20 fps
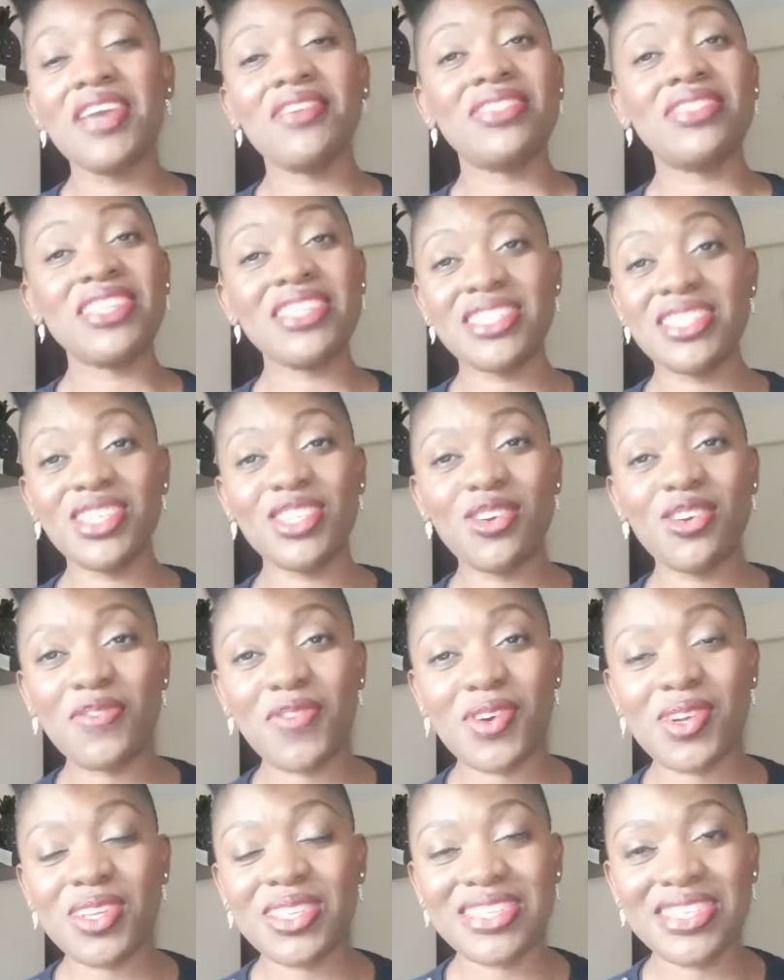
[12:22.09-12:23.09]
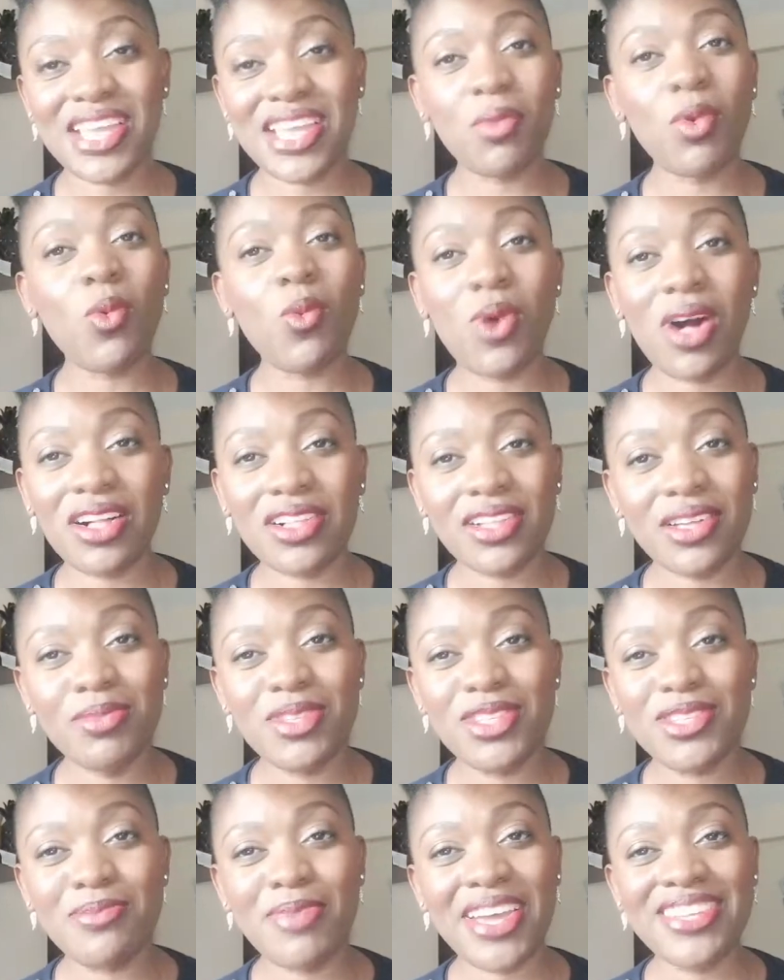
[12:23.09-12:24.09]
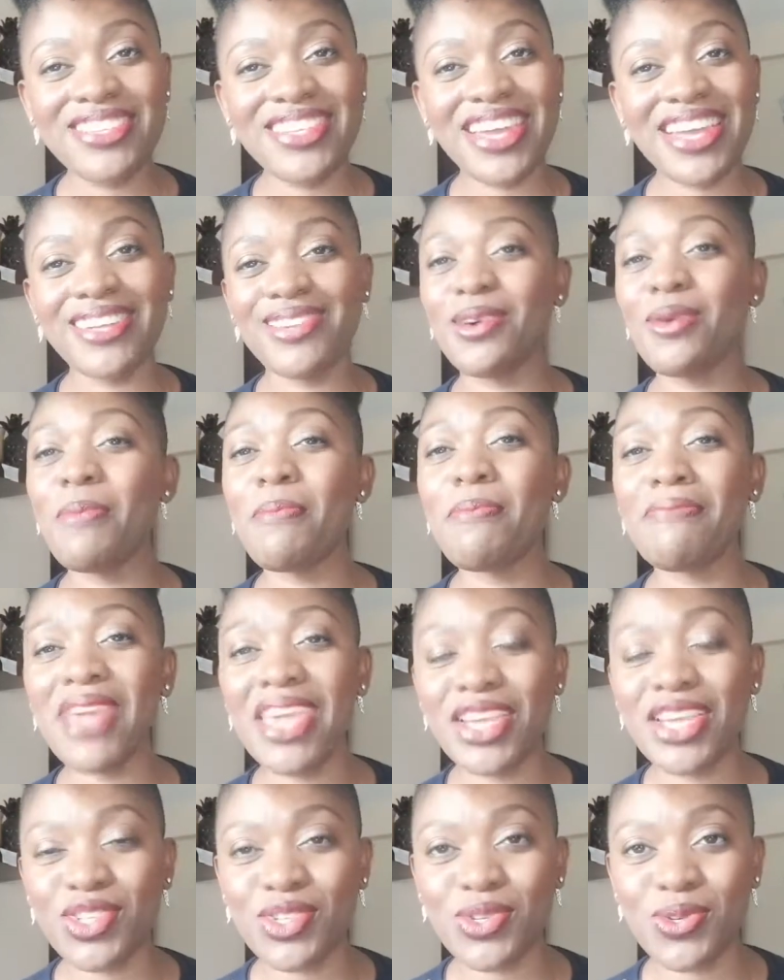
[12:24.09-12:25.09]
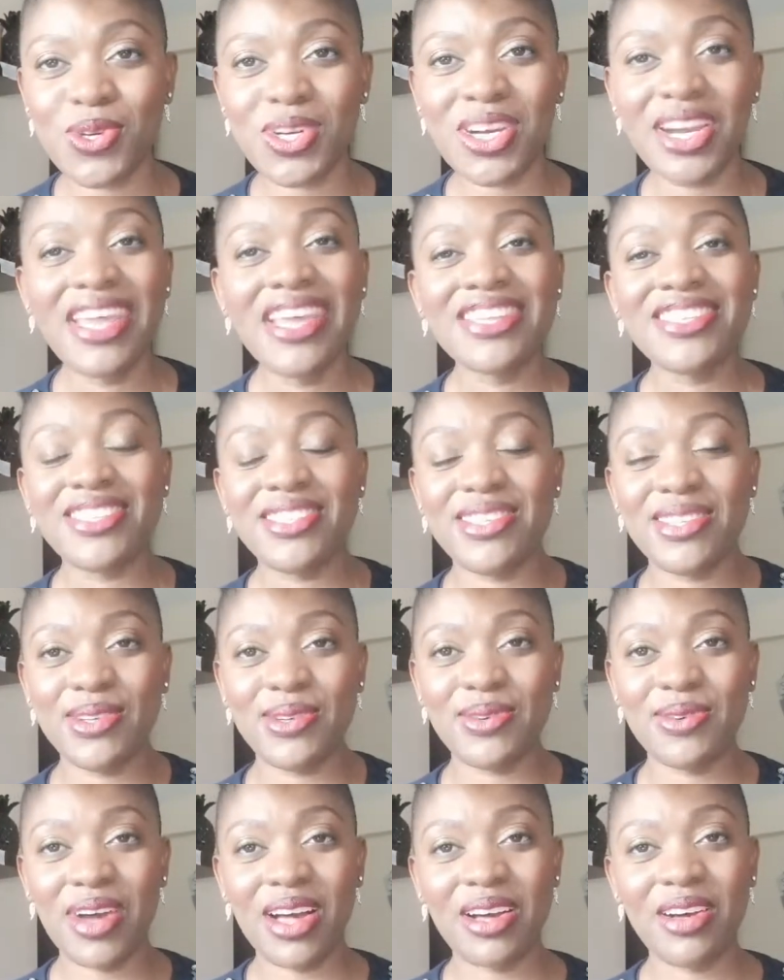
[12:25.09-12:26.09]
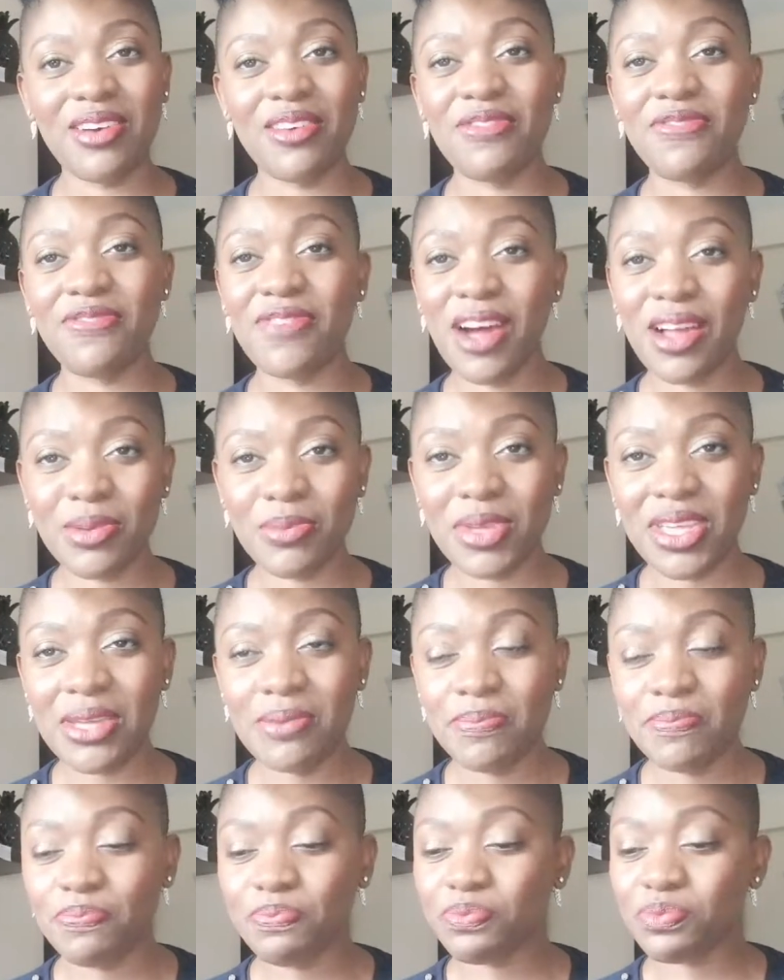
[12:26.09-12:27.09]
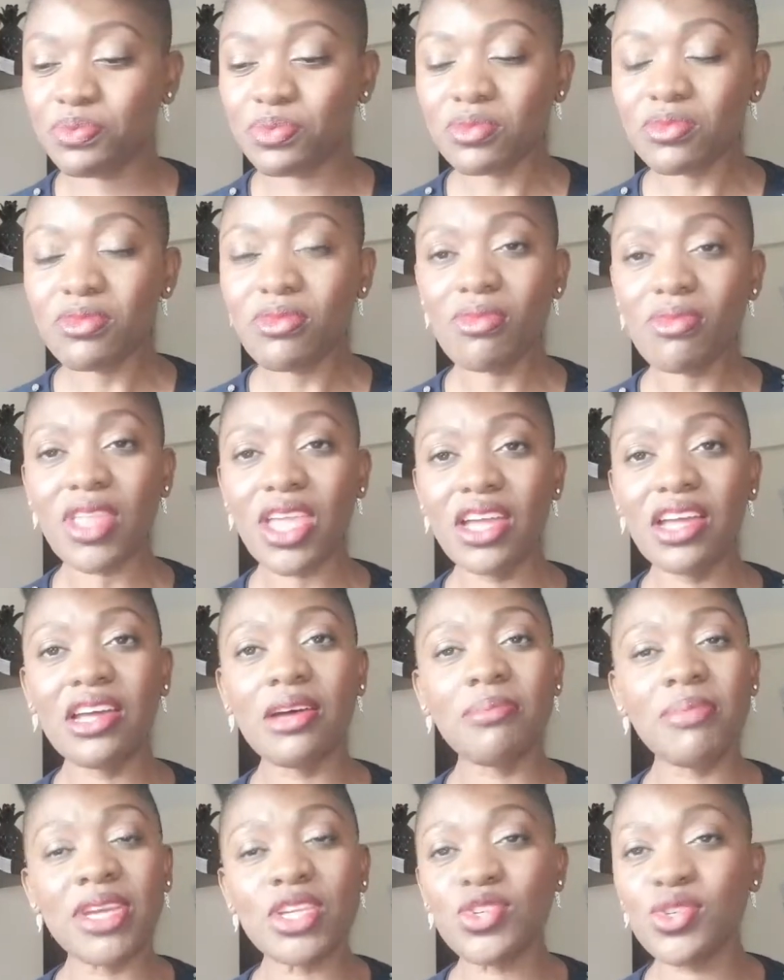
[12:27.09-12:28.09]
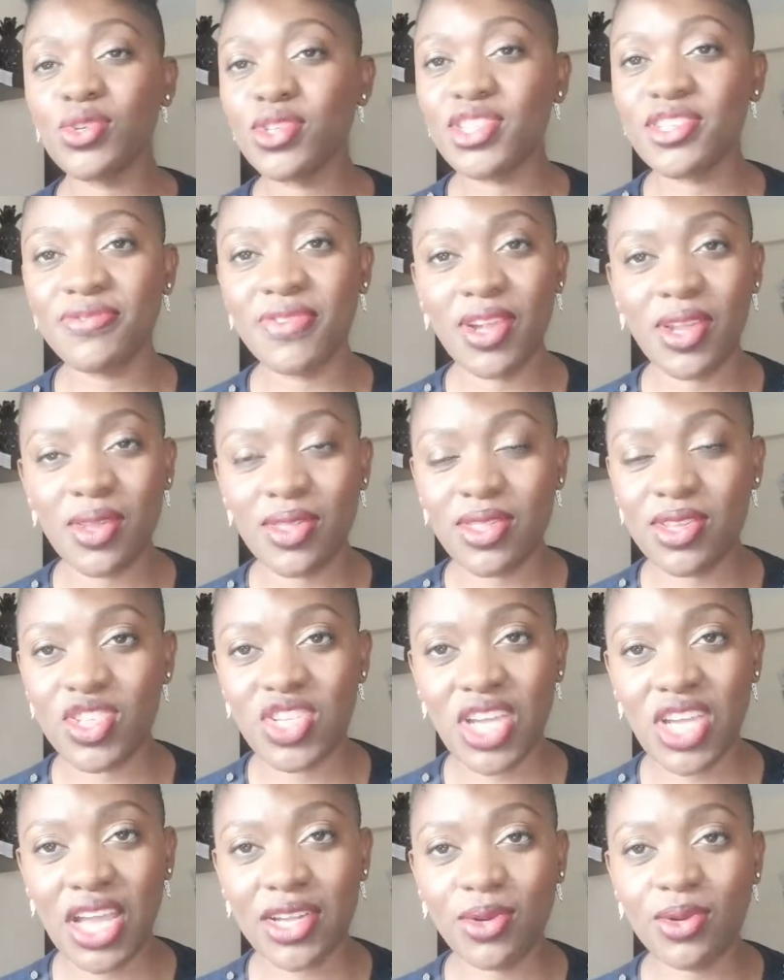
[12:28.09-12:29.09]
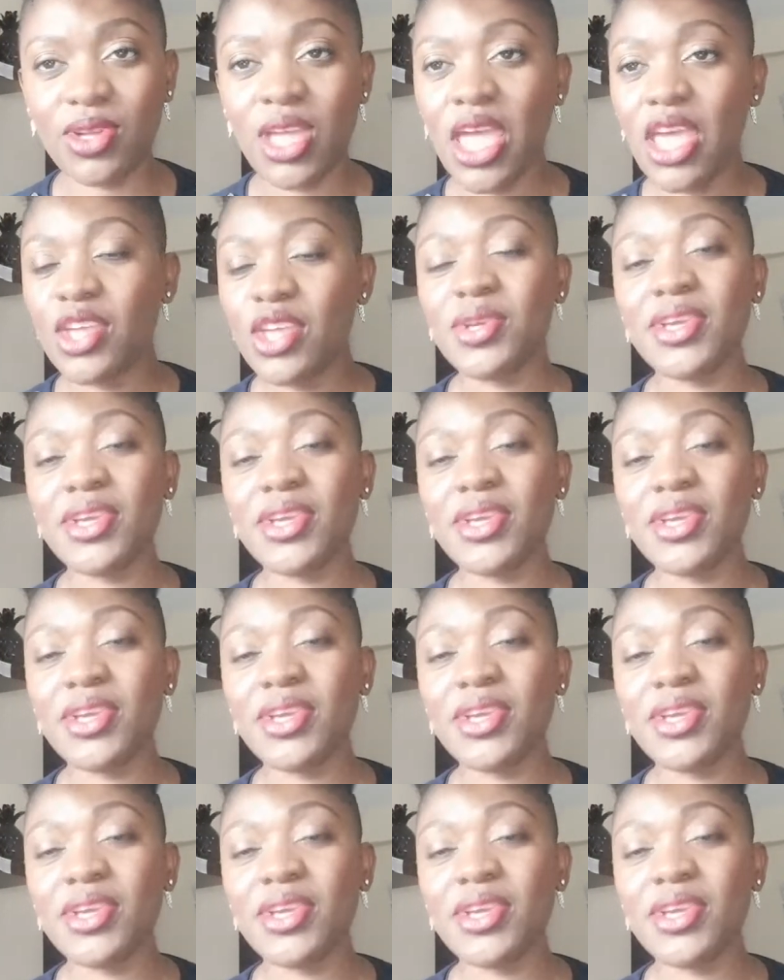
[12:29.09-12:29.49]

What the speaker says: This is your first time, welcome to my channel. Make sure to follow me. Make sure to follow the channel.